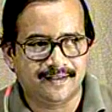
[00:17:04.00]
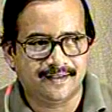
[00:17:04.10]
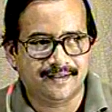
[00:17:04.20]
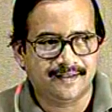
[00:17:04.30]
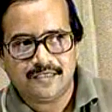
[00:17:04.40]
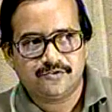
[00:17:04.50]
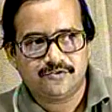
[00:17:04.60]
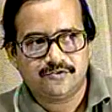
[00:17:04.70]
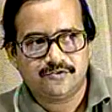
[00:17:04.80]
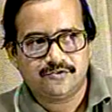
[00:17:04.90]
one has to
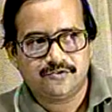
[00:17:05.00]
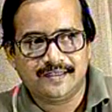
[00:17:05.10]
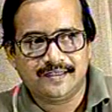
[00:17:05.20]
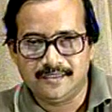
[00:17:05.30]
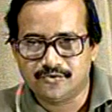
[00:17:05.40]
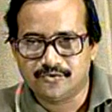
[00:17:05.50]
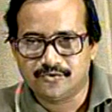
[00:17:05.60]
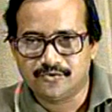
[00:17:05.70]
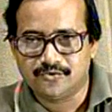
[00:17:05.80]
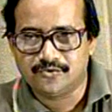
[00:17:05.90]
correlate these two,
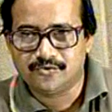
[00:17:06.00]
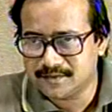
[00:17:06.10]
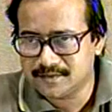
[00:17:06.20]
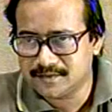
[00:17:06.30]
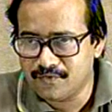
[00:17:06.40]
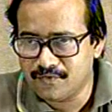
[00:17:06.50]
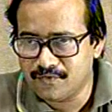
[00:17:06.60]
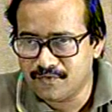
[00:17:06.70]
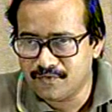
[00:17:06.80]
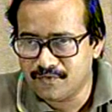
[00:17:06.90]
and that's what
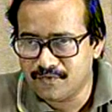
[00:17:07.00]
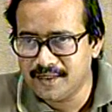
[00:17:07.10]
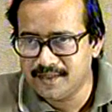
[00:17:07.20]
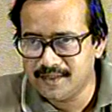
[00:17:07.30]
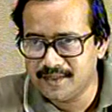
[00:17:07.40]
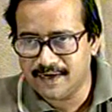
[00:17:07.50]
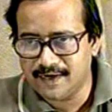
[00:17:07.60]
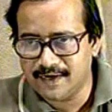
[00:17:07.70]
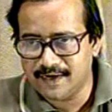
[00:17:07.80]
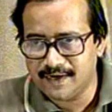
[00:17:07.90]
we do by defining
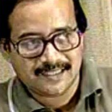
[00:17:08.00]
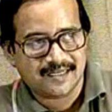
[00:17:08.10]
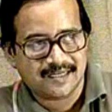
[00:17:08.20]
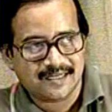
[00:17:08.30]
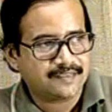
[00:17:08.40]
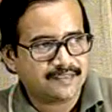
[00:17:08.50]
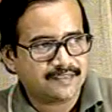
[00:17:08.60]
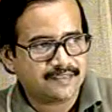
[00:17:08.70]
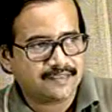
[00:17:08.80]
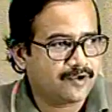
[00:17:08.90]
a special kind of
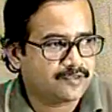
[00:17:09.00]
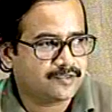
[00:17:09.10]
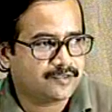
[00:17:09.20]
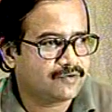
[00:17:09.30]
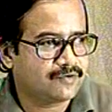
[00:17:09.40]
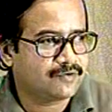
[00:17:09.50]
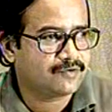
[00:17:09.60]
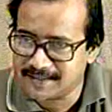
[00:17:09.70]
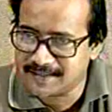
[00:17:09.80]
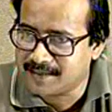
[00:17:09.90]
statistical process known as
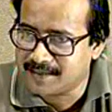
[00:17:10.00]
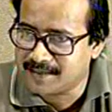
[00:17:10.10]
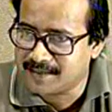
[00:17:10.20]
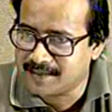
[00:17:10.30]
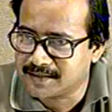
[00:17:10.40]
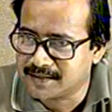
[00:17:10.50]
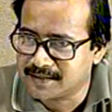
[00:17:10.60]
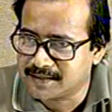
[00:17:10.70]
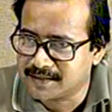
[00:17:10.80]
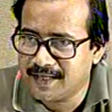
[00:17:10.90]
stochastic processes,
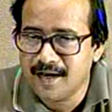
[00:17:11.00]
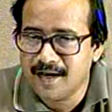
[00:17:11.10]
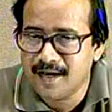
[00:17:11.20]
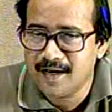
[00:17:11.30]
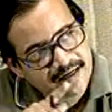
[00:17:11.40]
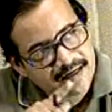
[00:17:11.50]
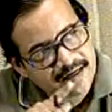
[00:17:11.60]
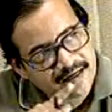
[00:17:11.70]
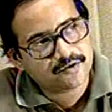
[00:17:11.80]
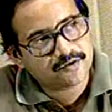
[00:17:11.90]
where the random
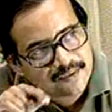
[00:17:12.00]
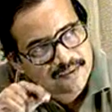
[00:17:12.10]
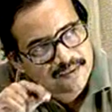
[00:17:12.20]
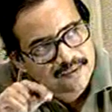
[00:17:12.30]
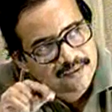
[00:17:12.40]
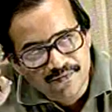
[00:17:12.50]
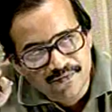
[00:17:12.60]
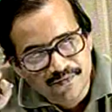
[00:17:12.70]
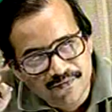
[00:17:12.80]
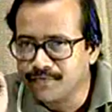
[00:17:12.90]
process we describe as a
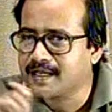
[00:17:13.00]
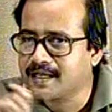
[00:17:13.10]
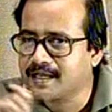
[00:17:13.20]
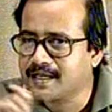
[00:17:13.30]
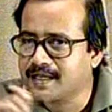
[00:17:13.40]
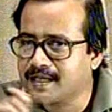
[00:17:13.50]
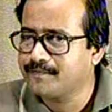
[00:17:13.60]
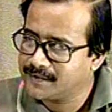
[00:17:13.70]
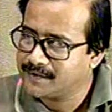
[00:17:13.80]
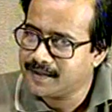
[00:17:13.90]
function of time really,
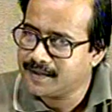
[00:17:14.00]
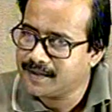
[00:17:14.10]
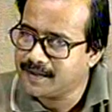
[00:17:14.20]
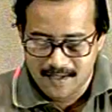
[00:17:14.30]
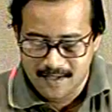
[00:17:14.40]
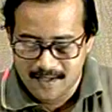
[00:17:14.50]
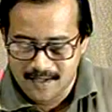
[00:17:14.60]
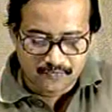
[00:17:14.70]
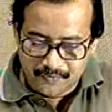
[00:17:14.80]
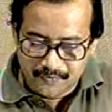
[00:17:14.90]
okay. So
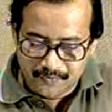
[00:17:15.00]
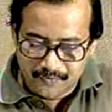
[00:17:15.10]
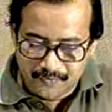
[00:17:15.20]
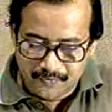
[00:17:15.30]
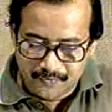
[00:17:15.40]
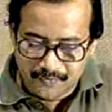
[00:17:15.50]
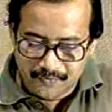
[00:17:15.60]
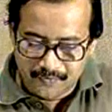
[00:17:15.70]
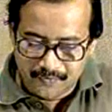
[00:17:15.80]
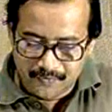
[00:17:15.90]
we will also do that
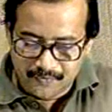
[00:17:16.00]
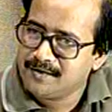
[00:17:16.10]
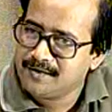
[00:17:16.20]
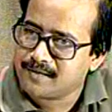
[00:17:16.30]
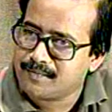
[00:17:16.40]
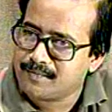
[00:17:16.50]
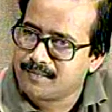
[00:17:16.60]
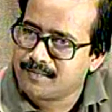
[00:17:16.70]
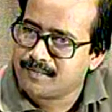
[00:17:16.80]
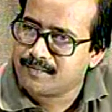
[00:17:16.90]
in a limited manner
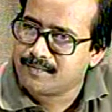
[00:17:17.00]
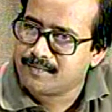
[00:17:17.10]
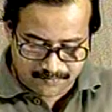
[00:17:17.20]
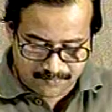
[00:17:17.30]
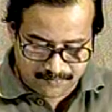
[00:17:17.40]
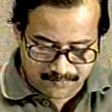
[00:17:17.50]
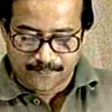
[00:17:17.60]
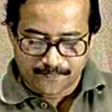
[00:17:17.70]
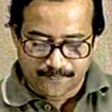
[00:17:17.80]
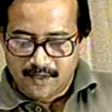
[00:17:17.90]
when it comes to.
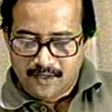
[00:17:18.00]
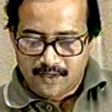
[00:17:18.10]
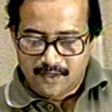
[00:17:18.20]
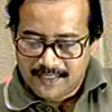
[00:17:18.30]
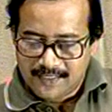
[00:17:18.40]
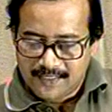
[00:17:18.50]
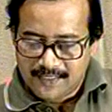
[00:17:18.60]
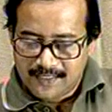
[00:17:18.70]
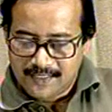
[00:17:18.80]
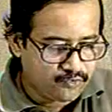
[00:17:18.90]
Well, let's get
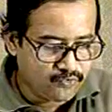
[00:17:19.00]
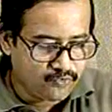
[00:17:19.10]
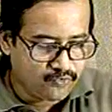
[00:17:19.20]
back to